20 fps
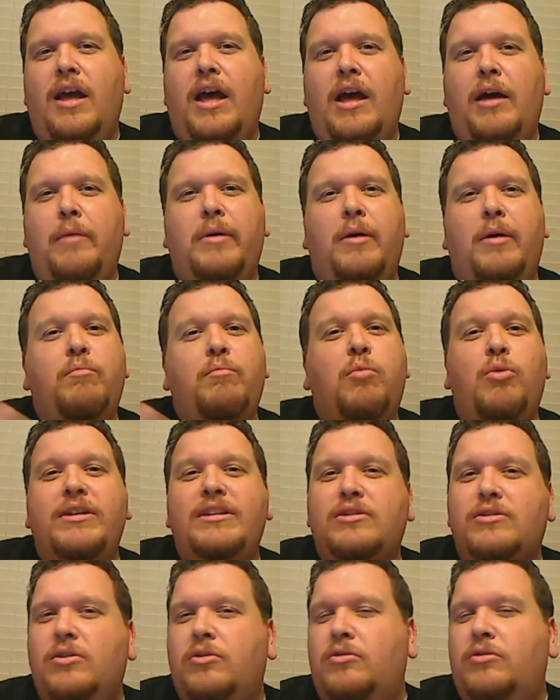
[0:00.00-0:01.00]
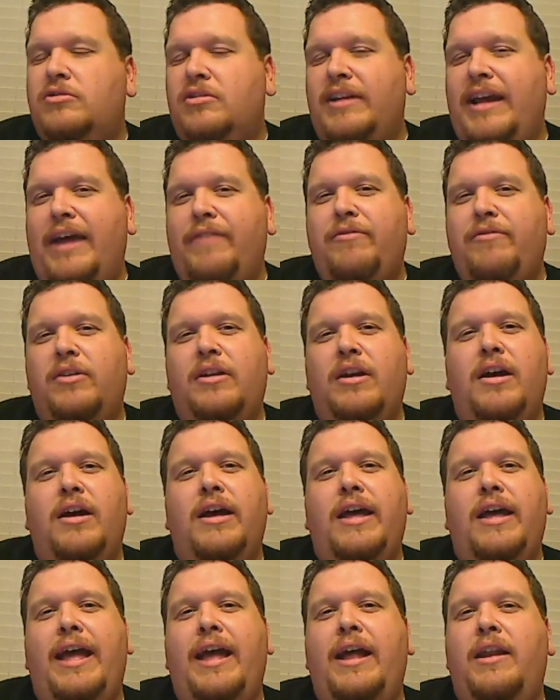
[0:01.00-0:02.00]
a boy soldier in
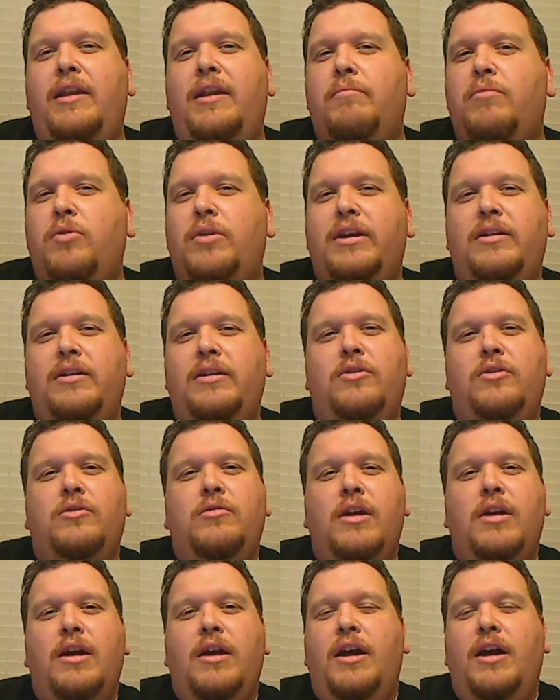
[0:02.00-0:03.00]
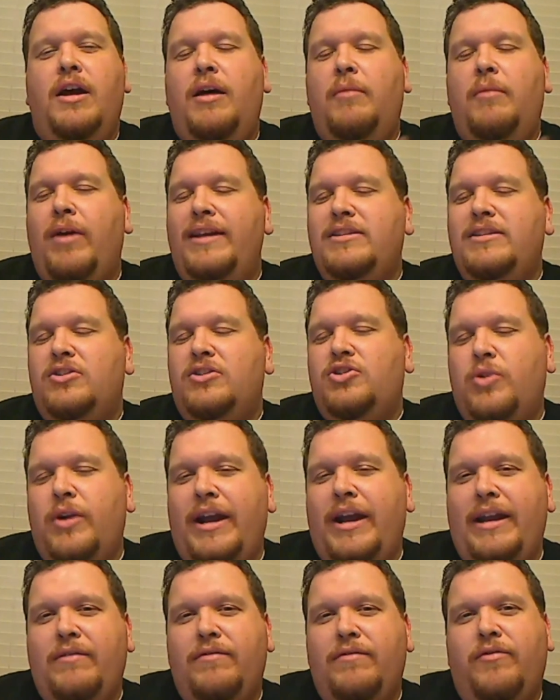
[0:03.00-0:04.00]
Africa, and a boy who rides a
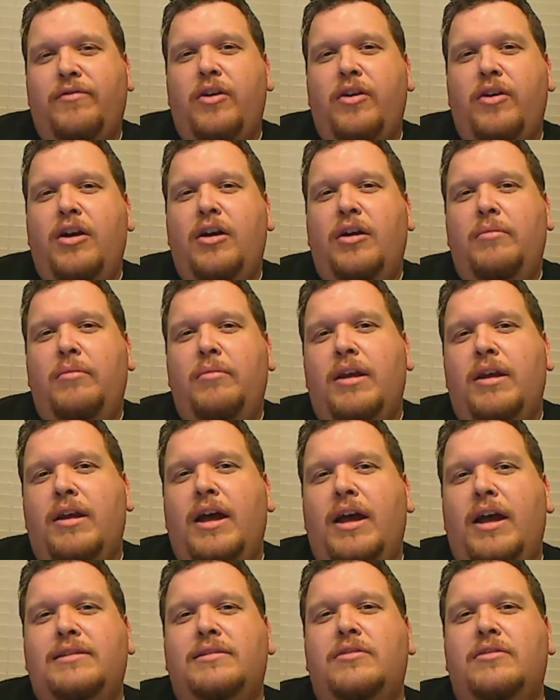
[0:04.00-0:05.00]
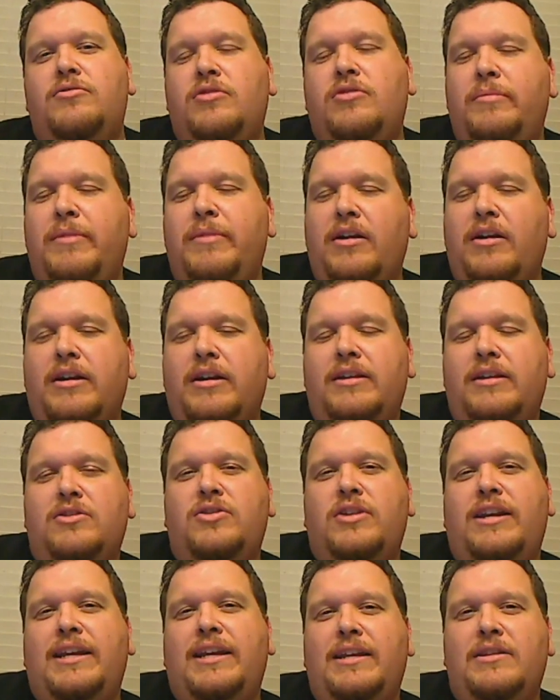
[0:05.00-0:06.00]
train from Central America to
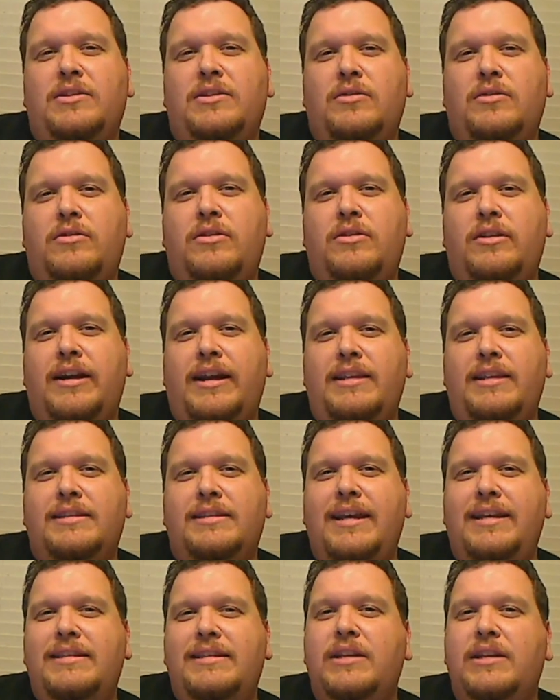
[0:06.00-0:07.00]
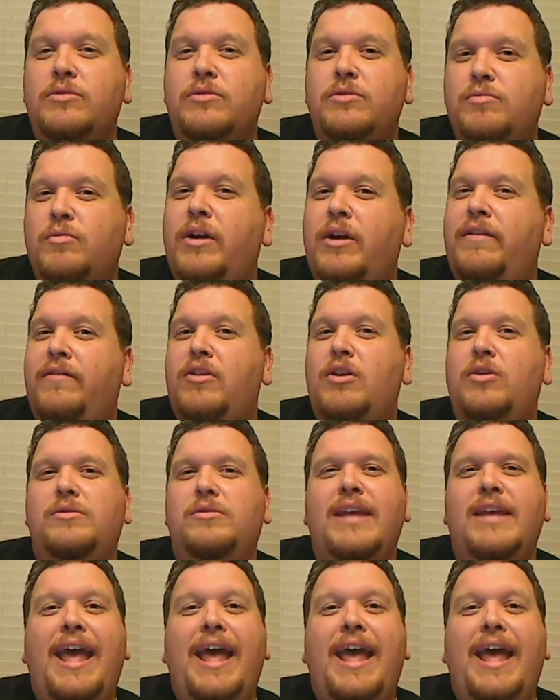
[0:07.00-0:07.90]
try to get to the United States. And it was any of those.